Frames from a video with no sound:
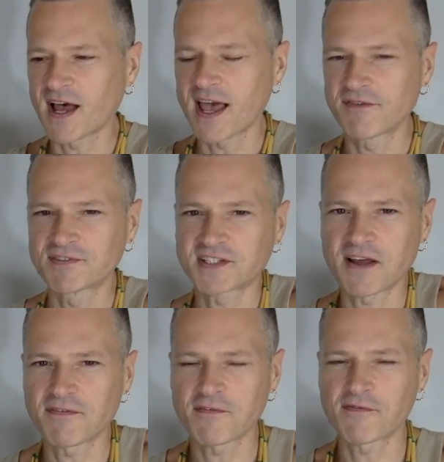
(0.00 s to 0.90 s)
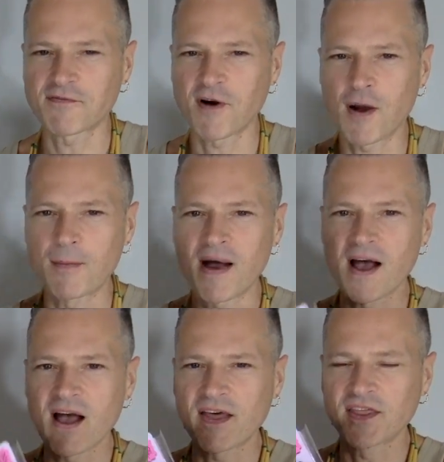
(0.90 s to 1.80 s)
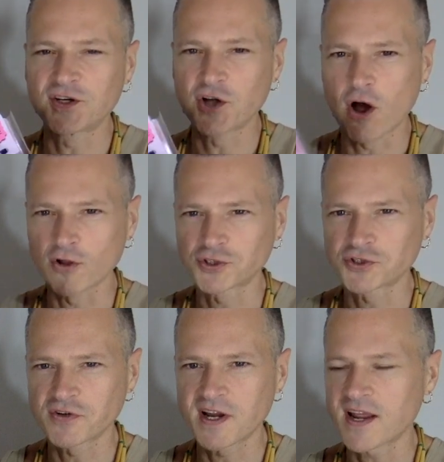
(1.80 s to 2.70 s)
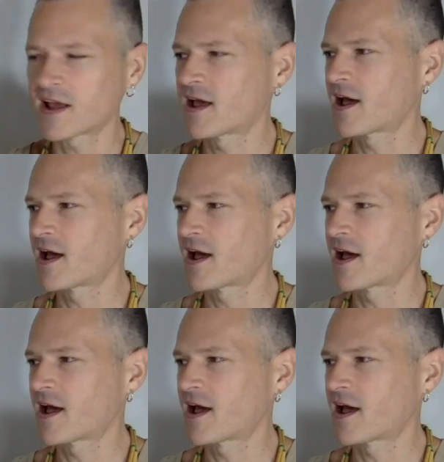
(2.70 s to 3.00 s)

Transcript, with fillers: I have stuff from the Dollar Tree,